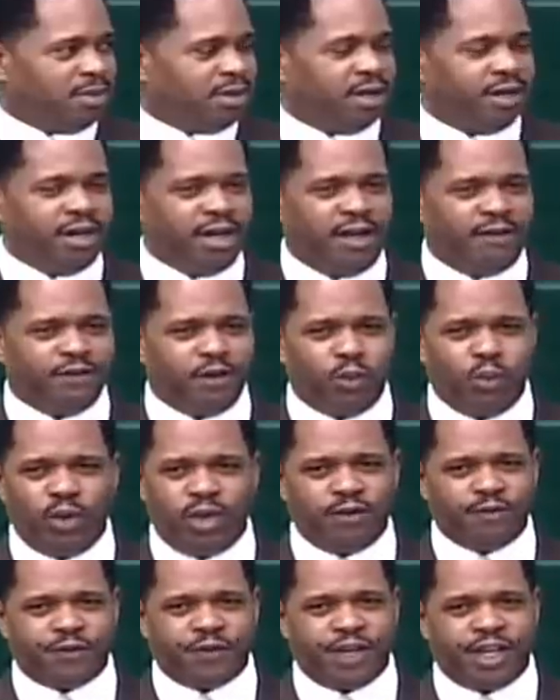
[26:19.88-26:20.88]
but I never
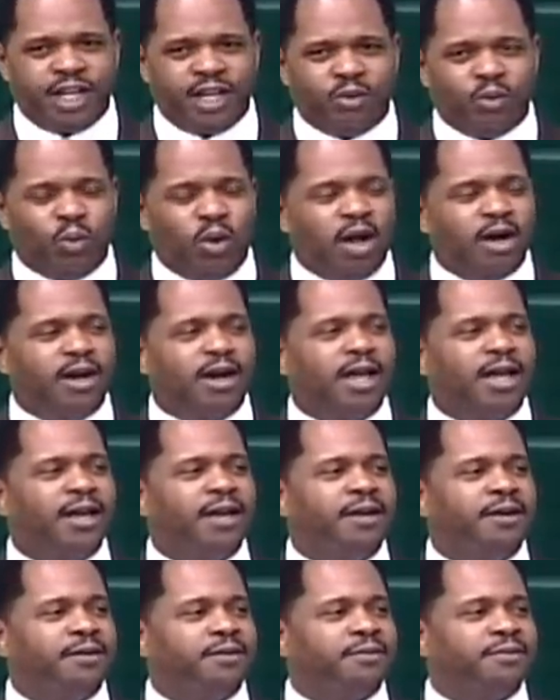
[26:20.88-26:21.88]
will forget one
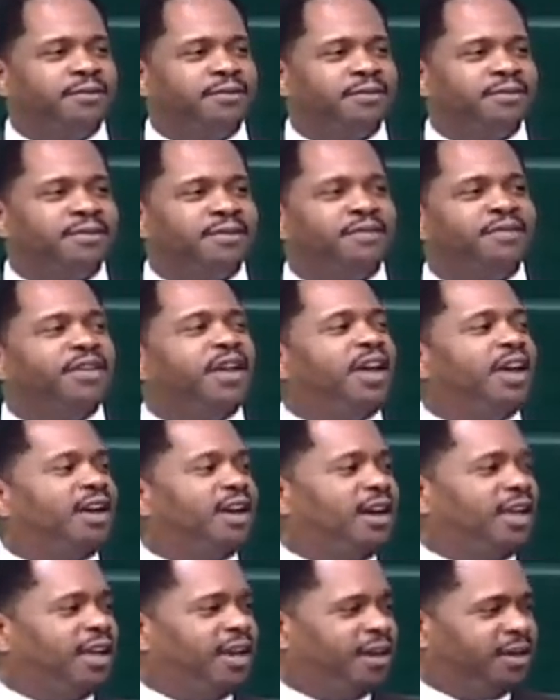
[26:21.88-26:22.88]
night,
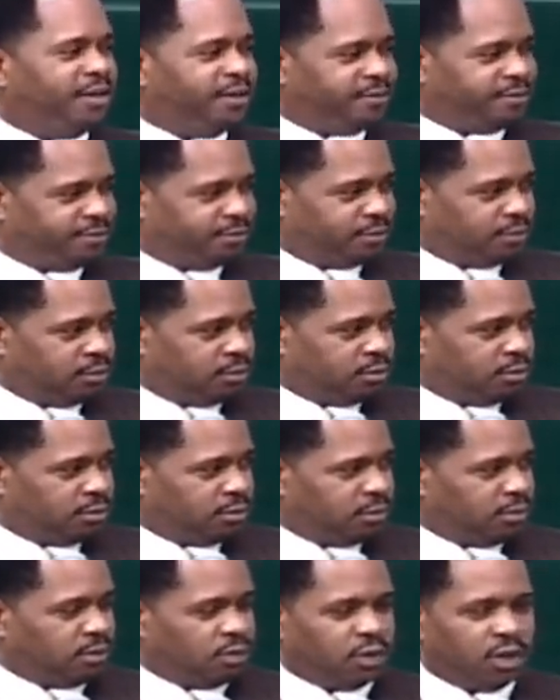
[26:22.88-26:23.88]
very late.
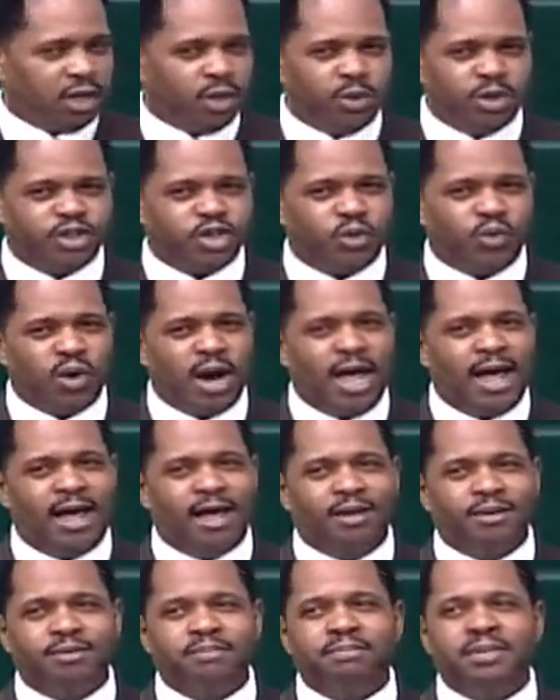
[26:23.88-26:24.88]
It was
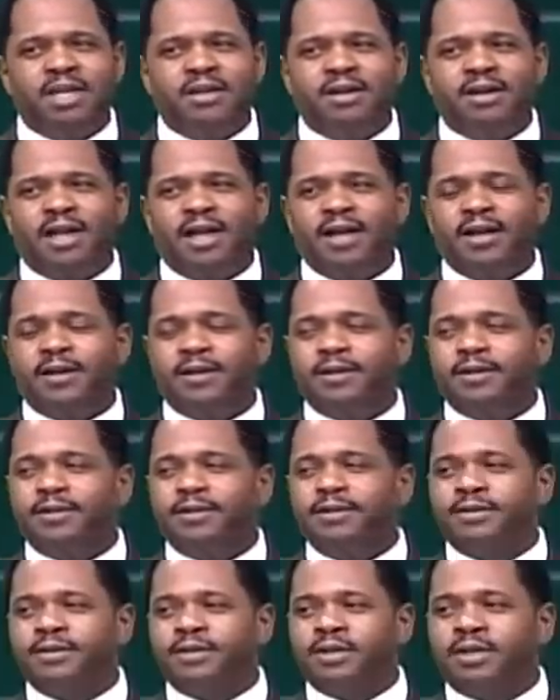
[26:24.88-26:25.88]
around midnight.
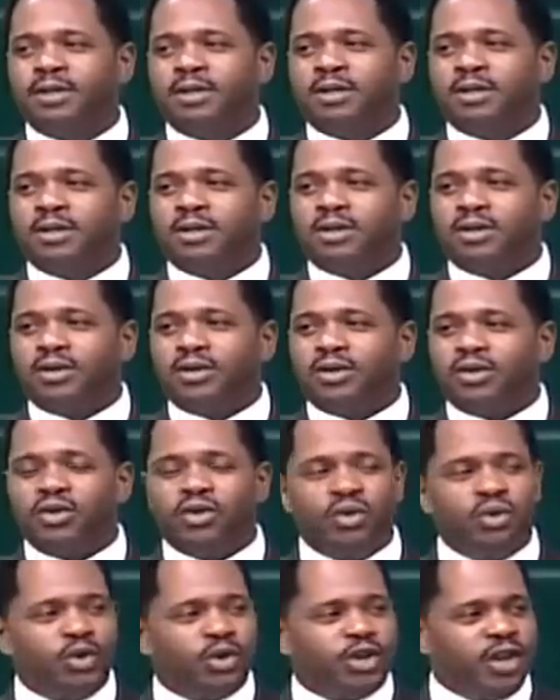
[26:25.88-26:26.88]

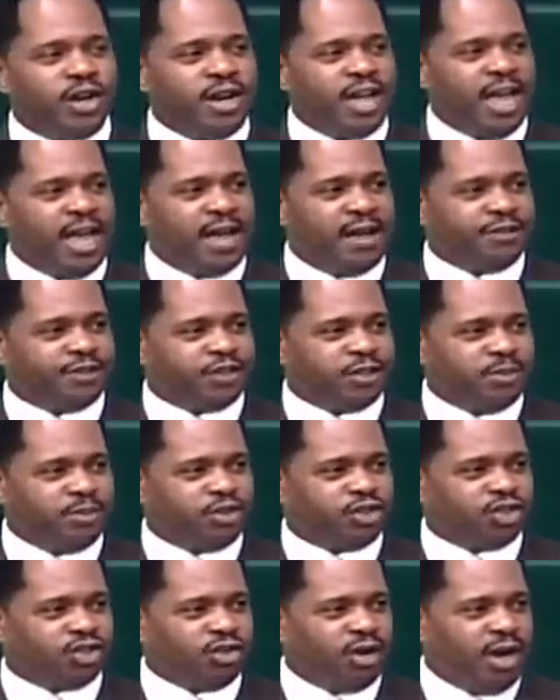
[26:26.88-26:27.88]
You can have some
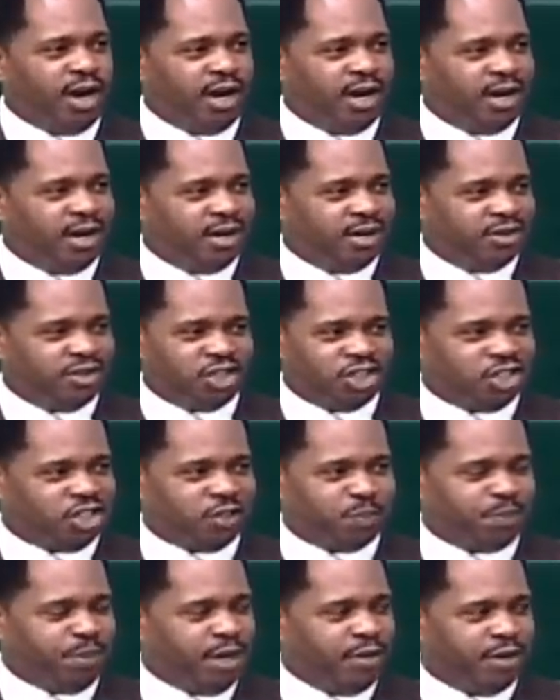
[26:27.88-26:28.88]
strange
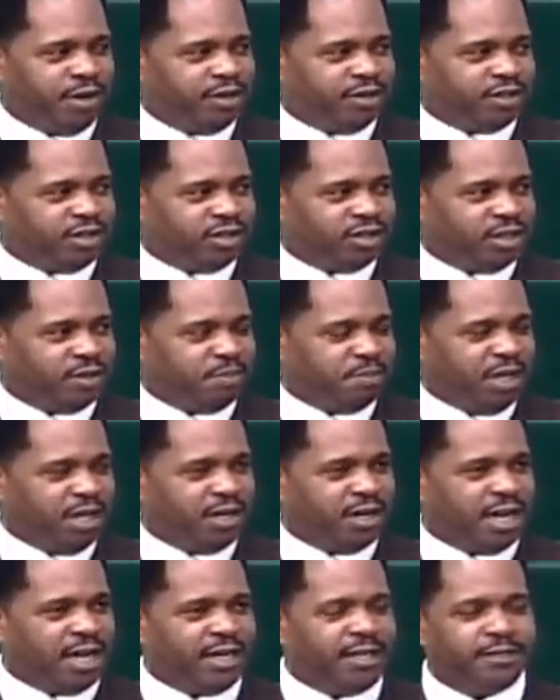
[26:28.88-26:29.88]
experiences at
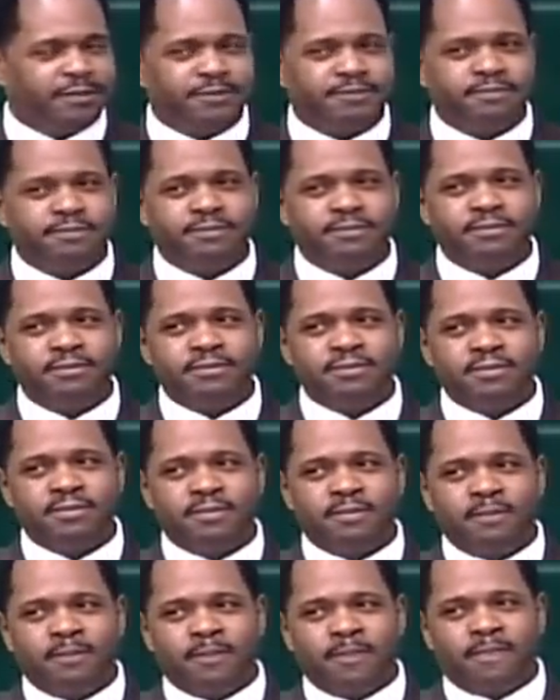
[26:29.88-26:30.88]
midnight. Yes,
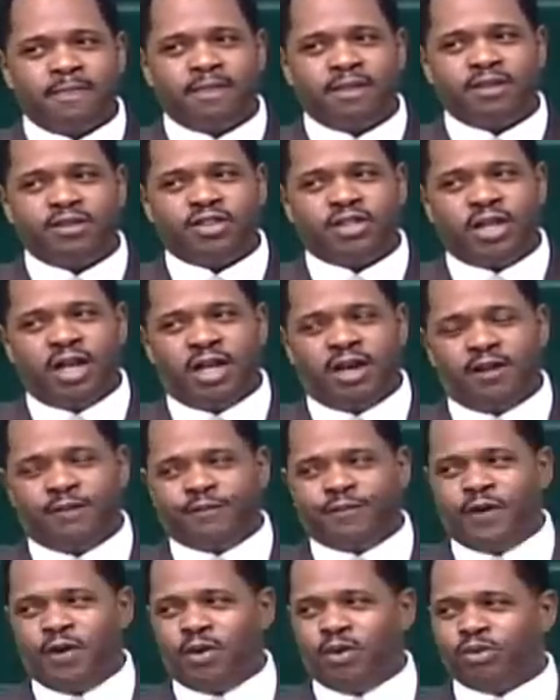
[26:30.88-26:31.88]
the
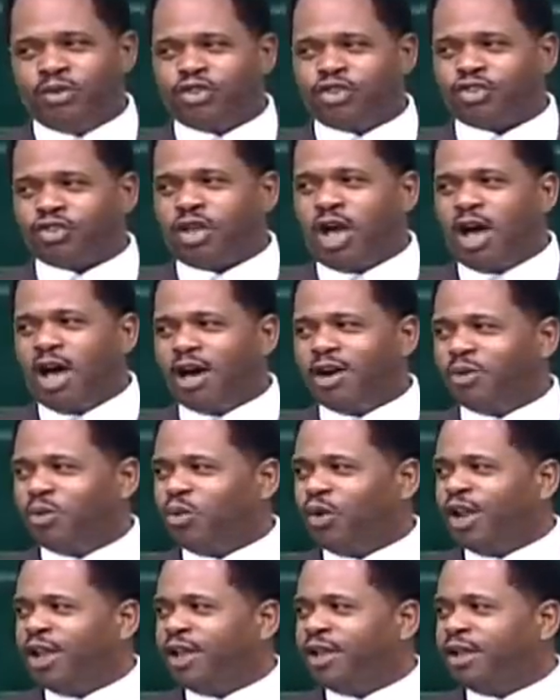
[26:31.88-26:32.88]
telephone started
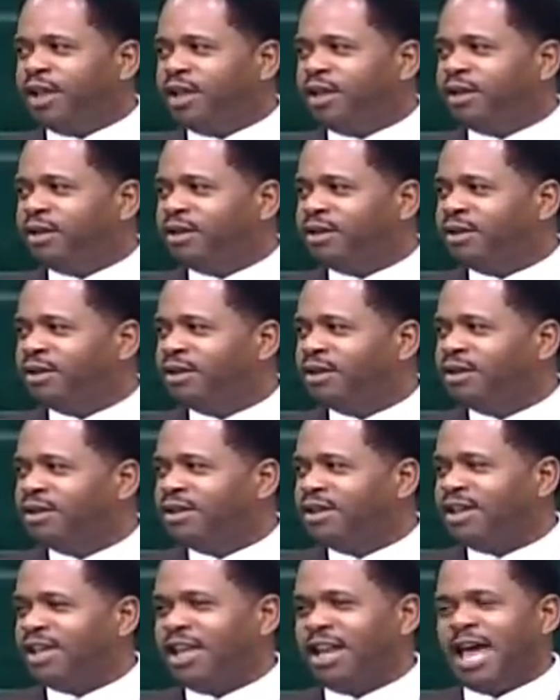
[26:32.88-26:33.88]
ringing,
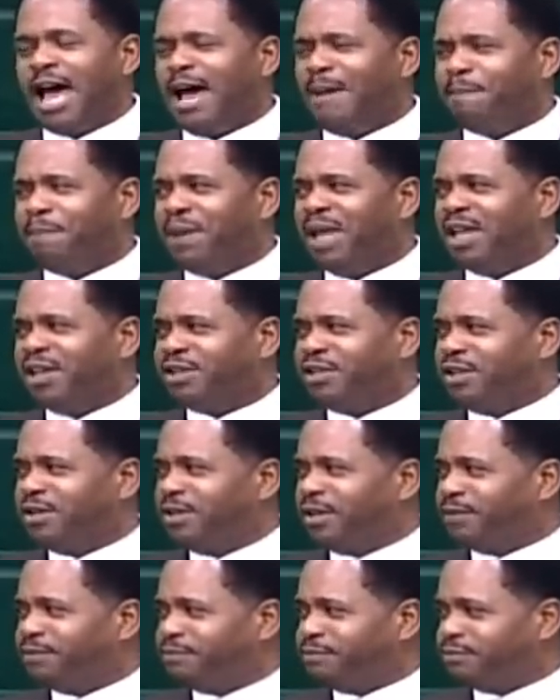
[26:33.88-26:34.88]
and I picked it
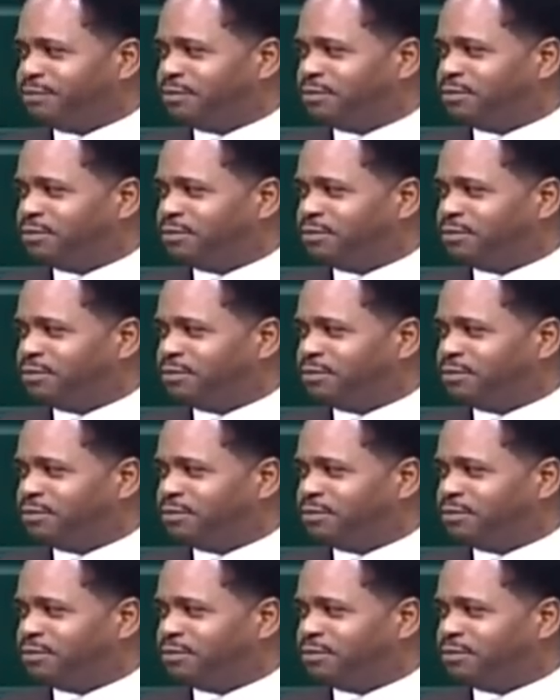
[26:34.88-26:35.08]
up.